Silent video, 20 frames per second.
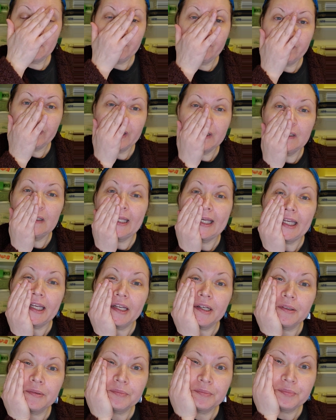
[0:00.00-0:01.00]
feel like
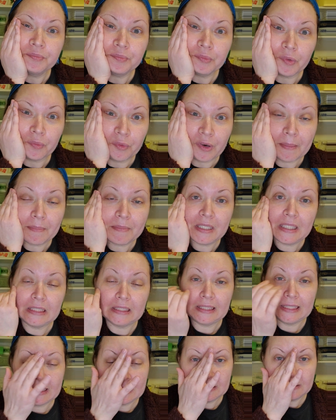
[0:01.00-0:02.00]
a
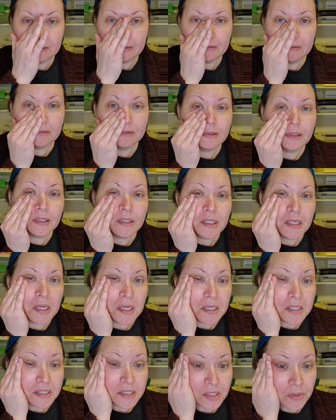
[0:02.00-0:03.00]
reptilian.
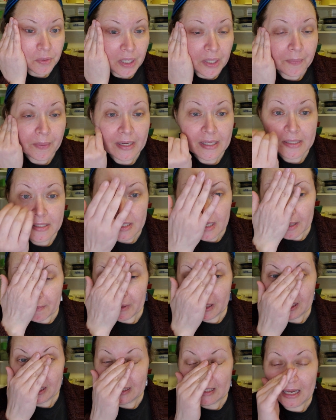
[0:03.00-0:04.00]
So anyways, I'm
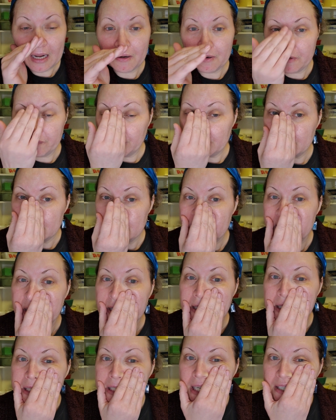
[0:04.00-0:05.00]
getting, I don't know if you can see,
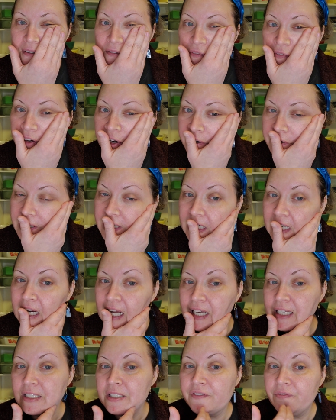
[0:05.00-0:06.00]
it just has a very
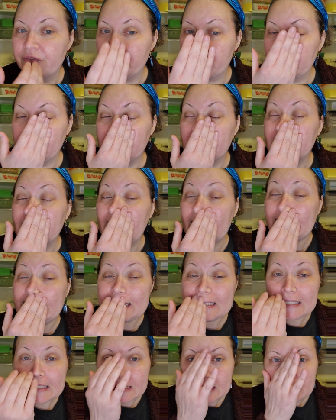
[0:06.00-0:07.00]
nice, very
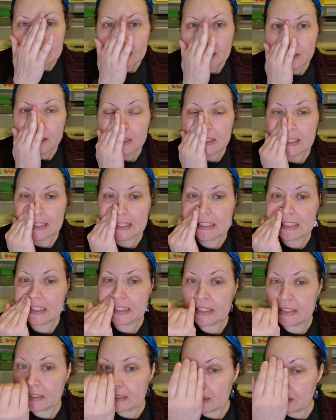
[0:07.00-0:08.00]
light,
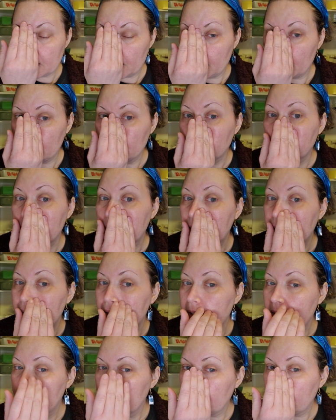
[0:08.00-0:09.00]
iridescent kind
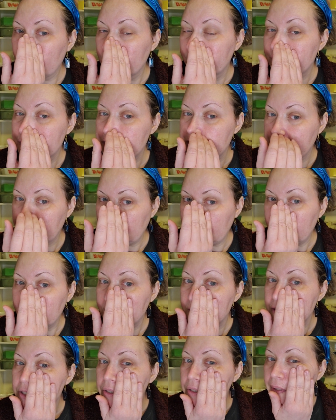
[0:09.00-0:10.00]
of a
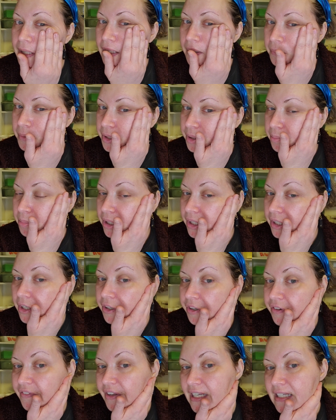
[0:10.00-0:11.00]
sheen to it when you put it on
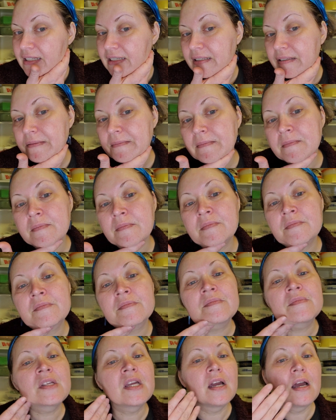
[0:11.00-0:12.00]
your face.
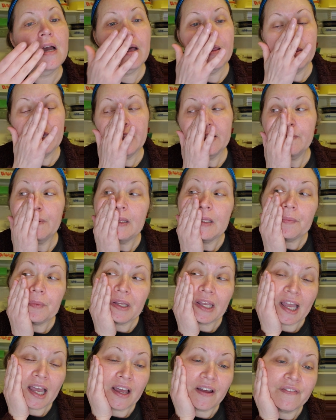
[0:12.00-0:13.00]
The other one that we
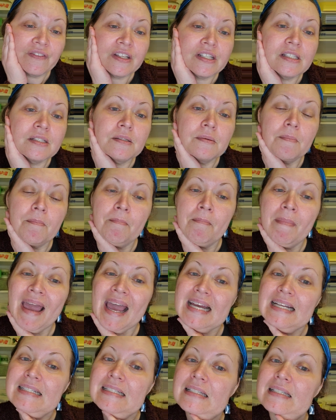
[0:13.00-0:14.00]
have is
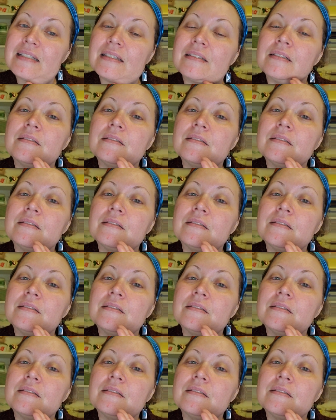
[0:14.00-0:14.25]
matte.